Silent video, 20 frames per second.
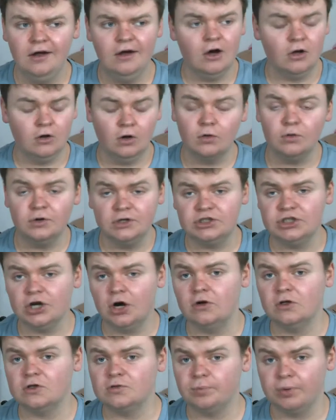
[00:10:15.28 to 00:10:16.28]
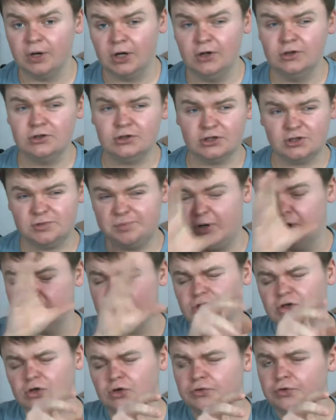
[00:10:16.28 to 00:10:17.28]
along with Jonas Blue, so I
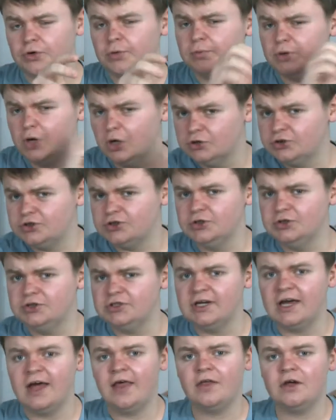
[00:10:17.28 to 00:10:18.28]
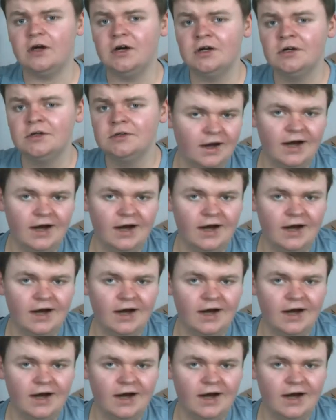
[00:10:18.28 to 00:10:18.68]
suppose we'll group those two together.